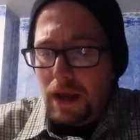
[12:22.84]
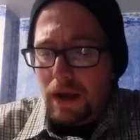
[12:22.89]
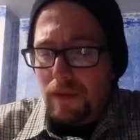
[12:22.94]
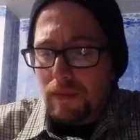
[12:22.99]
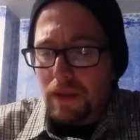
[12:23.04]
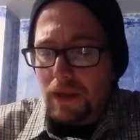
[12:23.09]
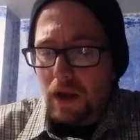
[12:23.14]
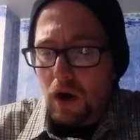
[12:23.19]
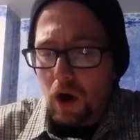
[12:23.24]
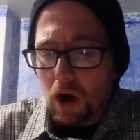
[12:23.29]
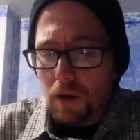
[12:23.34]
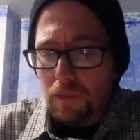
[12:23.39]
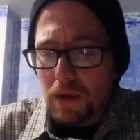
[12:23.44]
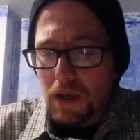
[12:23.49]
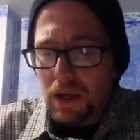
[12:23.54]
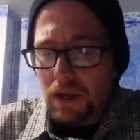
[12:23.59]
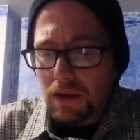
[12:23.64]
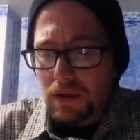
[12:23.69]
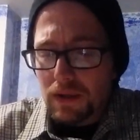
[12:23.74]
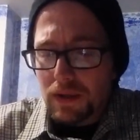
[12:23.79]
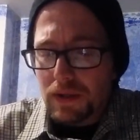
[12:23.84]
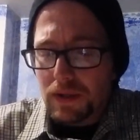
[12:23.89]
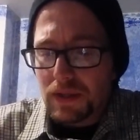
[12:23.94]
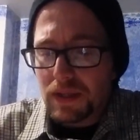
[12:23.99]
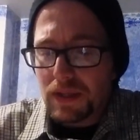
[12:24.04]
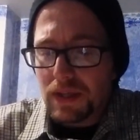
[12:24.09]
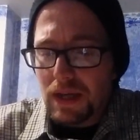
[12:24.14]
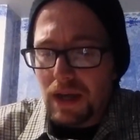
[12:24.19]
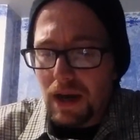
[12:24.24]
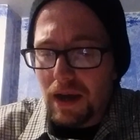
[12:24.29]
the Army,
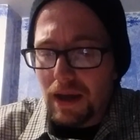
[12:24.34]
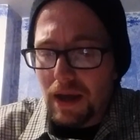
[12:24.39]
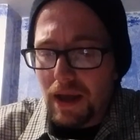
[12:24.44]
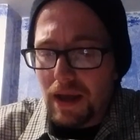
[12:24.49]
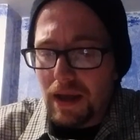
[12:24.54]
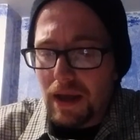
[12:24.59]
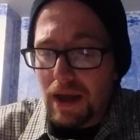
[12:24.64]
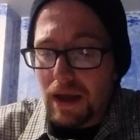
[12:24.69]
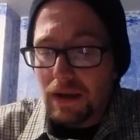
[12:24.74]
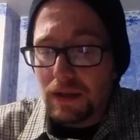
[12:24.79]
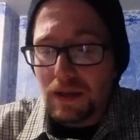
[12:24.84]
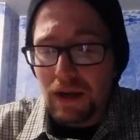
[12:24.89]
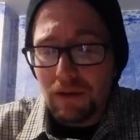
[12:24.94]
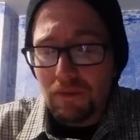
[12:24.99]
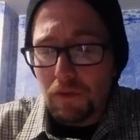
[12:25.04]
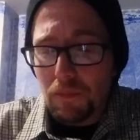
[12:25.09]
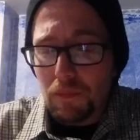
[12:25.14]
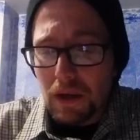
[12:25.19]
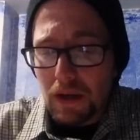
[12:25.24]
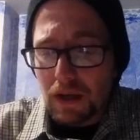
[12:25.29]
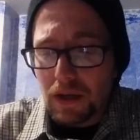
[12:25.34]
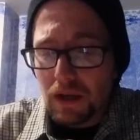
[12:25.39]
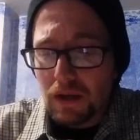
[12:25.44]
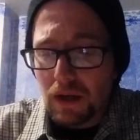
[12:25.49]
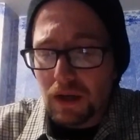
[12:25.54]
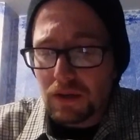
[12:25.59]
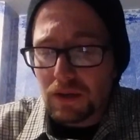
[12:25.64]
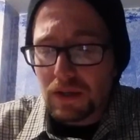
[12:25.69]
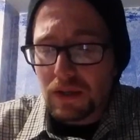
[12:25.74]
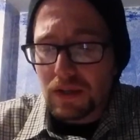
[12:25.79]
CIA, and government
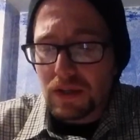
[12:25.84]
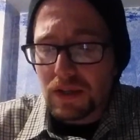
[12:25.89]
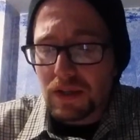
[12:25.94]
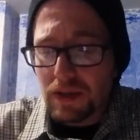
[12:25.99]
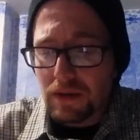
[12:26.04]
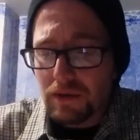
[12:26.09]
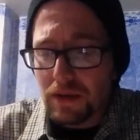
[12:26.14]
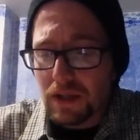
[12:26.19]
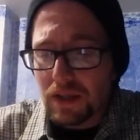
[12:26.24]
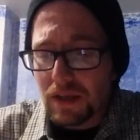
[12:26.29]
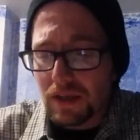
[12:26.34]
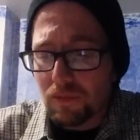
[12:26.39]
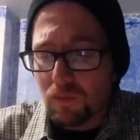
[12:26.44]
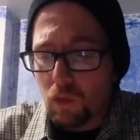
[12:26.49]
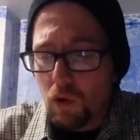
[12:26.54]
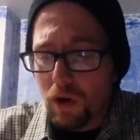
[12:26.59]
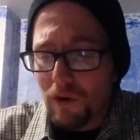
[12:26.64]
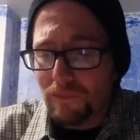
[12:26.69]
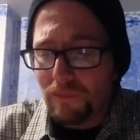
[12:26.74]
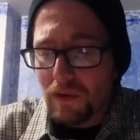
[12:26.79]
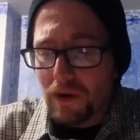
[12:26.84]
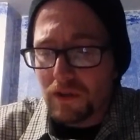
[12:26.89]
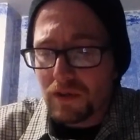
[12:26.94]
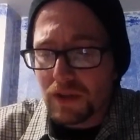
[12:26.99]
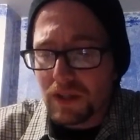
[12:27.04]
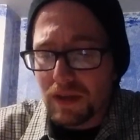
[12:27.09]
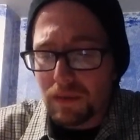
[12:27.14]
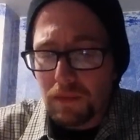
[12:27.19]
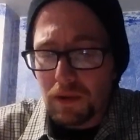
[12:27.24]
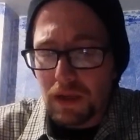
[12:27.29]
conducted a series of warfare
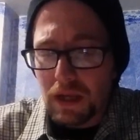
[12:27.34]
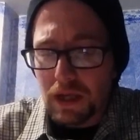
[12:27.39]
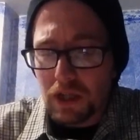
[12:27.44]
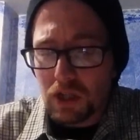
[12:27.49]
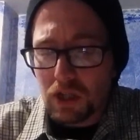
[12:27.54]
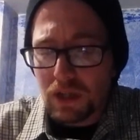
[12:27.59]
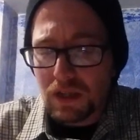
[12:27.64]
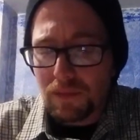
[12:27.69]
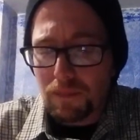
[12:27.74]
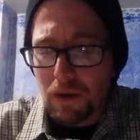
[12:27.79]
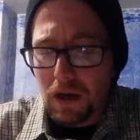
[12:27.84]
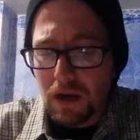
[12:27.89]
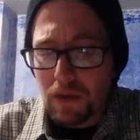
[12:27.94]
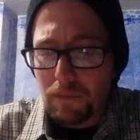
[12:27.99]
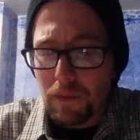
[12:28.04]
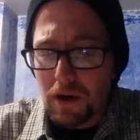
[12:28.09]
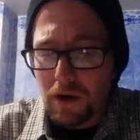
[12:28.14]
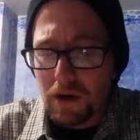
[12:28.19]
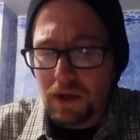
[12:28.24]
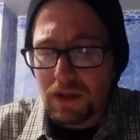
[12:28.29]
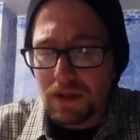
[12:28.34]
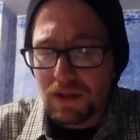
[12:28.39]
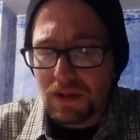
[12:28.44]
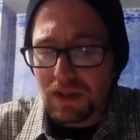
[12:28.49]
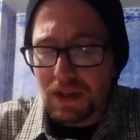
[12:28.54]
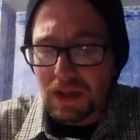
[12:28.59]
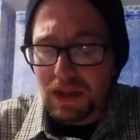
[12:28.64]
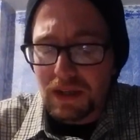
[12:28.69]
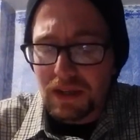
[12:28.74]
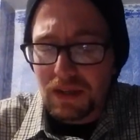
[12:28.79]
simulations upon American
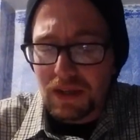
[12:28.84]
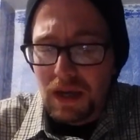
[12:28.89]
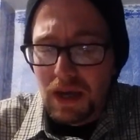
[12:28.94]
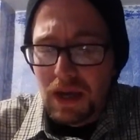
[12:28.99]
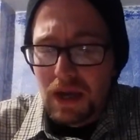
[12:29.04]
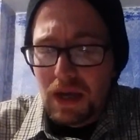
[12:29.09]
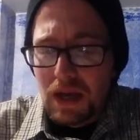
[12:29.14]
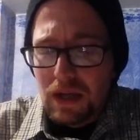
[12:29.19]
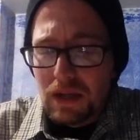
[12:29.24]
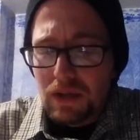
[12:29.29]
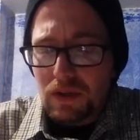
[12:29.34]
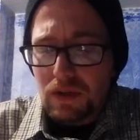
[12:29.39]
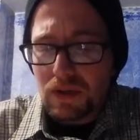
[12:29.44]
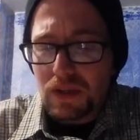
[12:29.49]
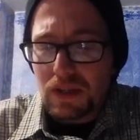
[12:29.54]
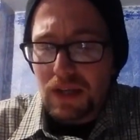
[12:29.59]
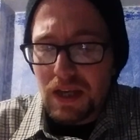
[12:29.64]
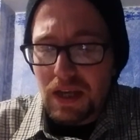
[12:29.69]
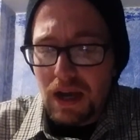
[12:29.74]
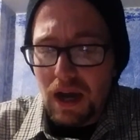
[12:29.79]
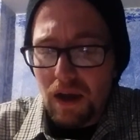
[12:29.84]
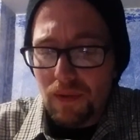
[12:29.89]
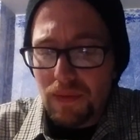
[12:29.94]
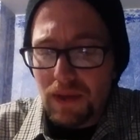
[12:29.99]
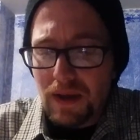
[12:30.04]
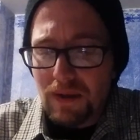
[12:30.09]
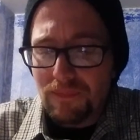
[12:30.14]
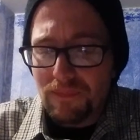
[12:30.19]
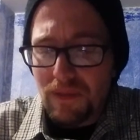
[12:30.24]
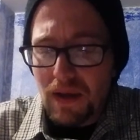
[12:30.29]
cities to see how
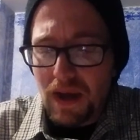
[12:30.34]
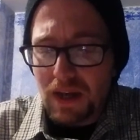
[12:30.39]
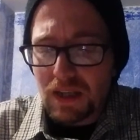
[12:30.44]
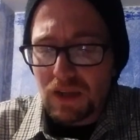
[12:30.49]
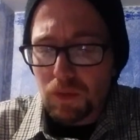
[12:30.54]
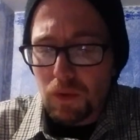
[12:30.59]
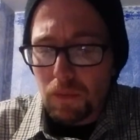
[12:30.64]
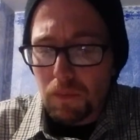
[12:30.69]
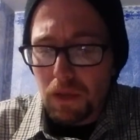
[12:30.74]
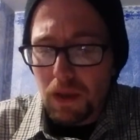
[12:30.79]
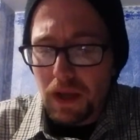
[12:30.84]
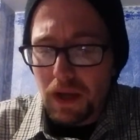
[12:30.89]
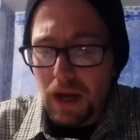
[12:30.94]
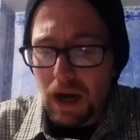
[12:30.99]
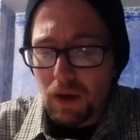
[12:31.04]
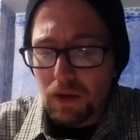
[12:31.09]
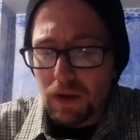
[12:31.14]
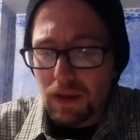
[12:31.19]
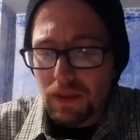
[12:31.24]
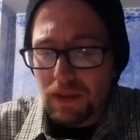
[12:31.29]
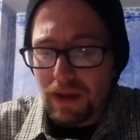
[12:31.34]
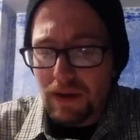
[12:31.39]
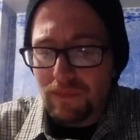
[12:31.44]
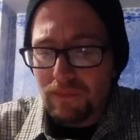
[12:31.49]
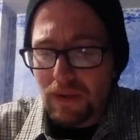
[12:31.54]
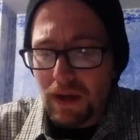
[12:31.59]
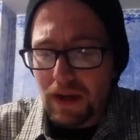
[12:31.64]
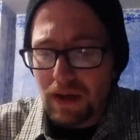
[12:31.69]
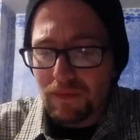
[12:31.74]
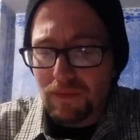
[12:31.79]
the effects would play out in the
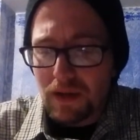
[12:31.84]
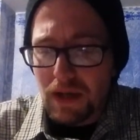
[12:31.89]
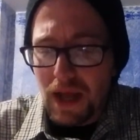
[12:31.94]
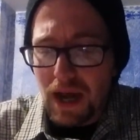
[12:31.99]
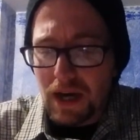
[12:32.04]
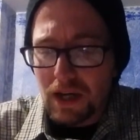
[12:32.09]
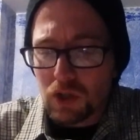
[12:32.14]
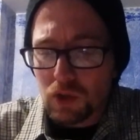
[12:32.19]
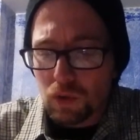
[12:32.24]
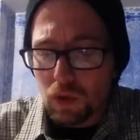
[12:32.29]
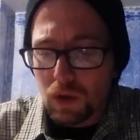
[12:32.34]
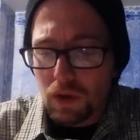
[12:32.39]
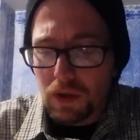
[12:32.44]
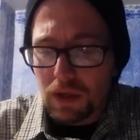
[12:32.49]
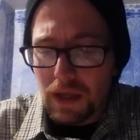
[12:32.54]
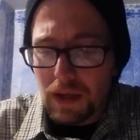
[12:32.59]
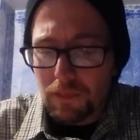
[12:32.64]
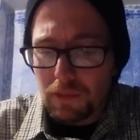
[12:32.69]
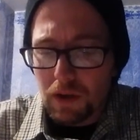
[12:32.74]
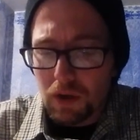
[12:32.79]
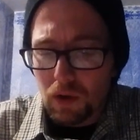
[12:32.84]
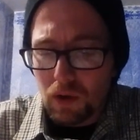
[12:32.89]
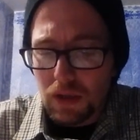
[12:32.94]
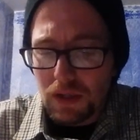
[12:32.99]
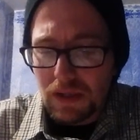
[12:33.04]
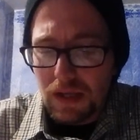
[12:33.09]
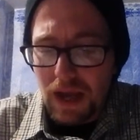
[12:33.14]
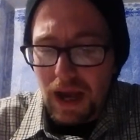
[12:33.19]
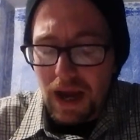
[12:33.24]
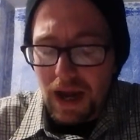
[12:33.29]
event of an actual chemical
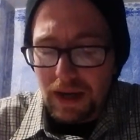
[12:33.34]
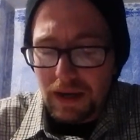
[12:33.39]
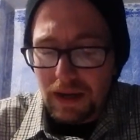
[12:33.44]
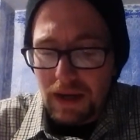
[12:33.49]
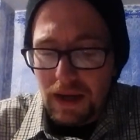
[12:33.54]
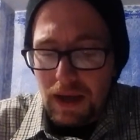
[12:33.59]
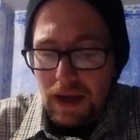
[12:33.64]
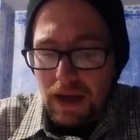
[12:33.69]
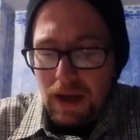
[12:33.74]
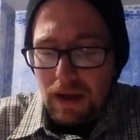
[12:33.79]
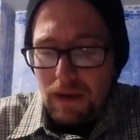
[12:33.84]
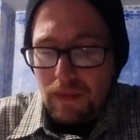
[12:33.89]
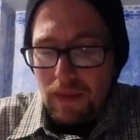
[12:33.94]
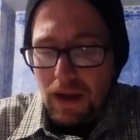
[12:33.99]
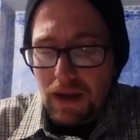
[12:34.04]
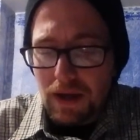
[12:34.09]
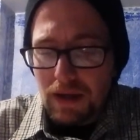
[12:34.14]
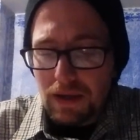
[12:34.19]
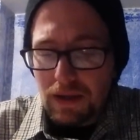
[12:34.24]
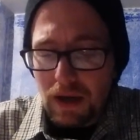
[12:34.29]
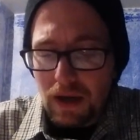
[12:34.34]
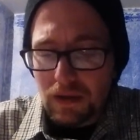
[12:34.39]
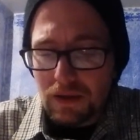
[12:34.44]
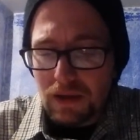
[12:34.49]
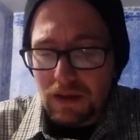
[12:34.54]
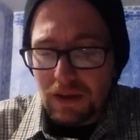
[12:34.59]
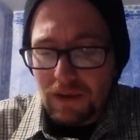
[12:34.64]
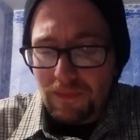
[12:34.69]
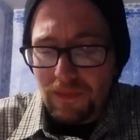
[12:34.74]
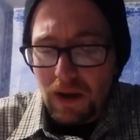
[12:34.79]
attack. They
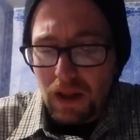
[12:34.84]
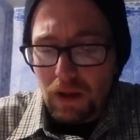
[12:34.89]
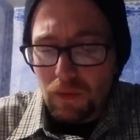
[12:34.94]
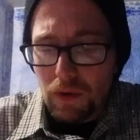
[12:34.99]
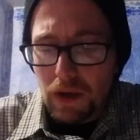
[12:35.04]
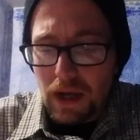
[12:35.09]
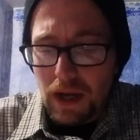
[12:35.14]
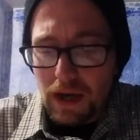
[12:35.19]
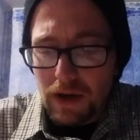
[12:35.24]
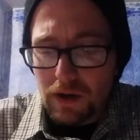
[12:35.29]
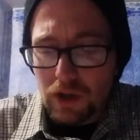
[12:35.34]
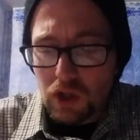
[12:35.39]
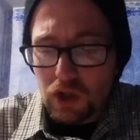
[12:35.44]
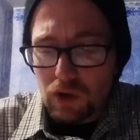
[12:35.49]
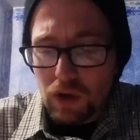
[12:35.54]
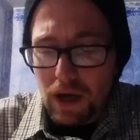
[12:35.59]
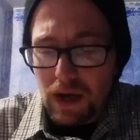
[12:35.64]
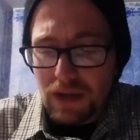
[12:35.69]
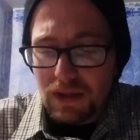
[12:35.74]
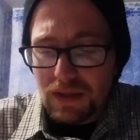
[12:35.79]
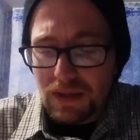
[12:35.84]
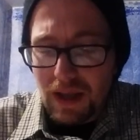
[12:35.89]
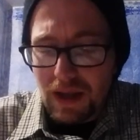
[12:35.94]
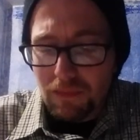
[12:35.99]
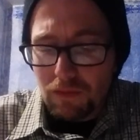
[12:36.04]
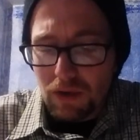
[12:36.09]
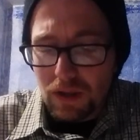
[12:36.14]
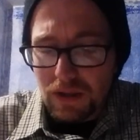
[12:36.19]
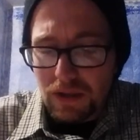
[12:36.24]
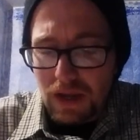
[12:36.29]
conducted the following airstrikes,
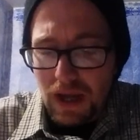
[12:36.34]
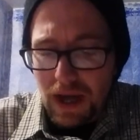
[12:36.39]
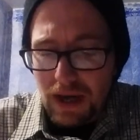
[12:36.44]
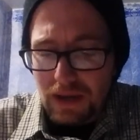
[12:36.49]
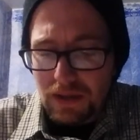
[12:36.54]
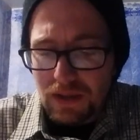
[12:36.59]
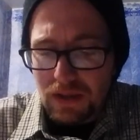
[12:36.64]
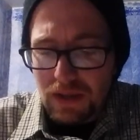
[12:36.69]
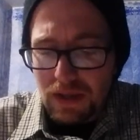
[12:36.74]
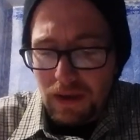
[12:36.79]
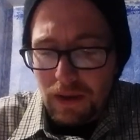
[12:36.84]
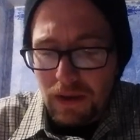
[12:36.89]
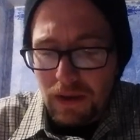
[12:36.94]
naval attacks.